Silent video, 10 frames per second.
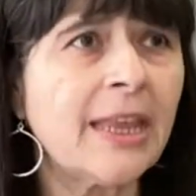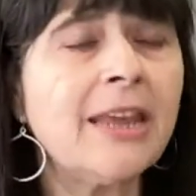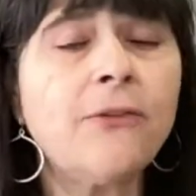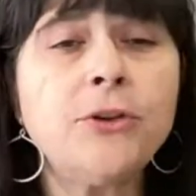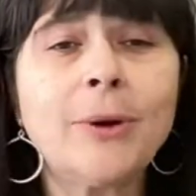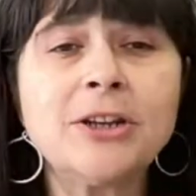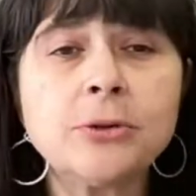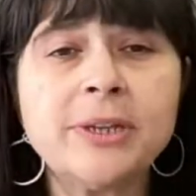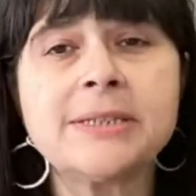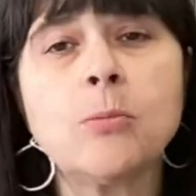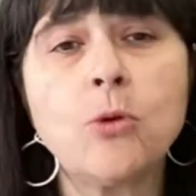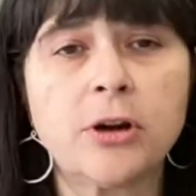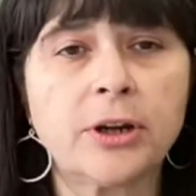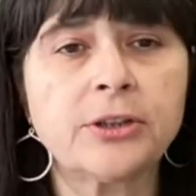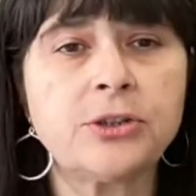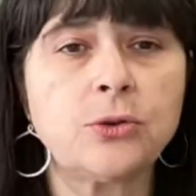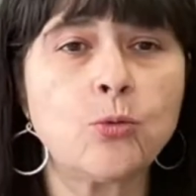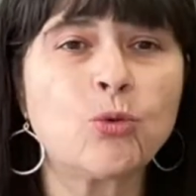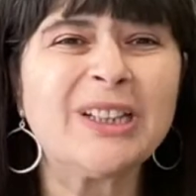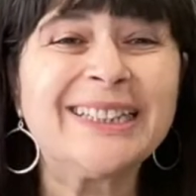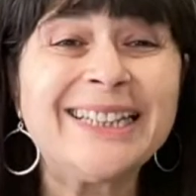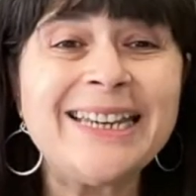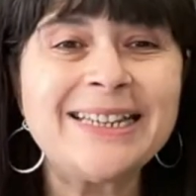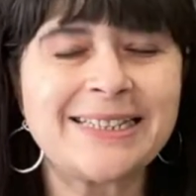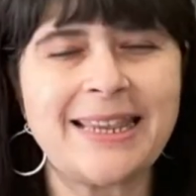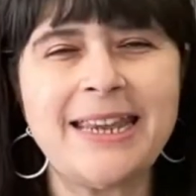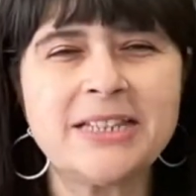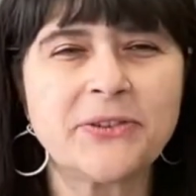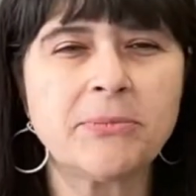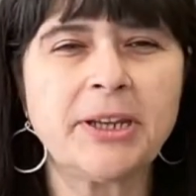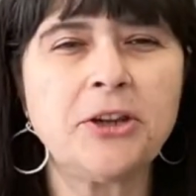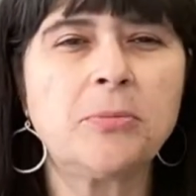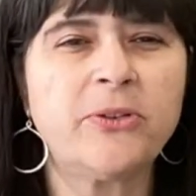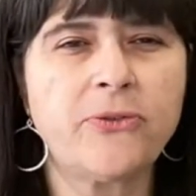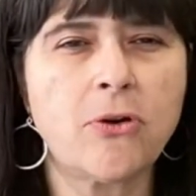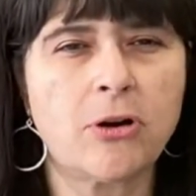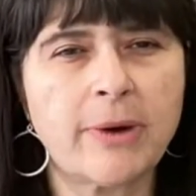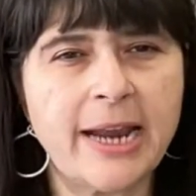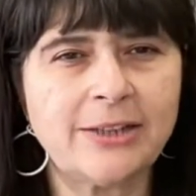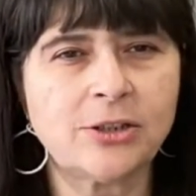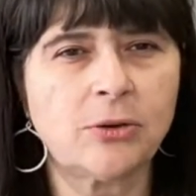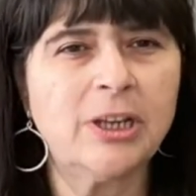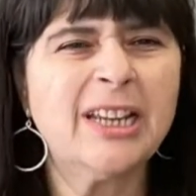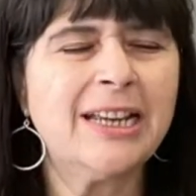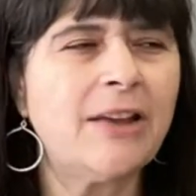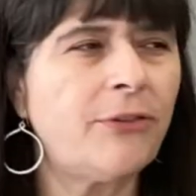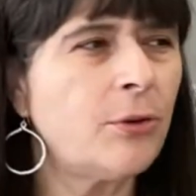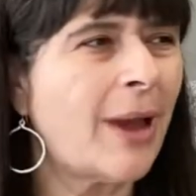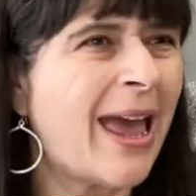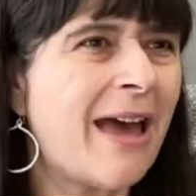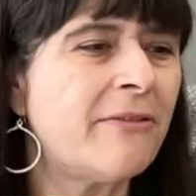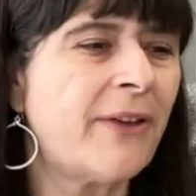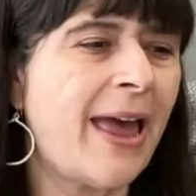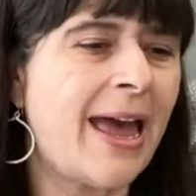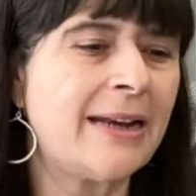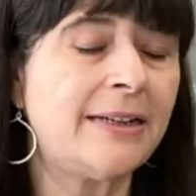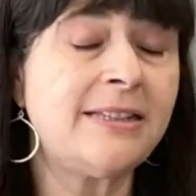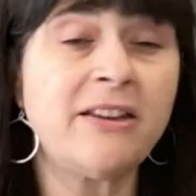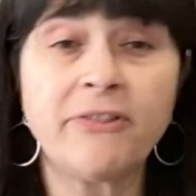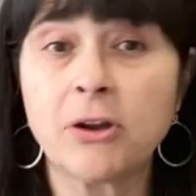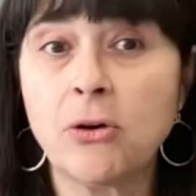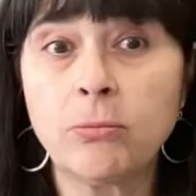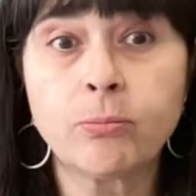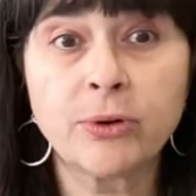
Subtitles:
If you are doing some work to release things from the year before, right? So if you have had a difficult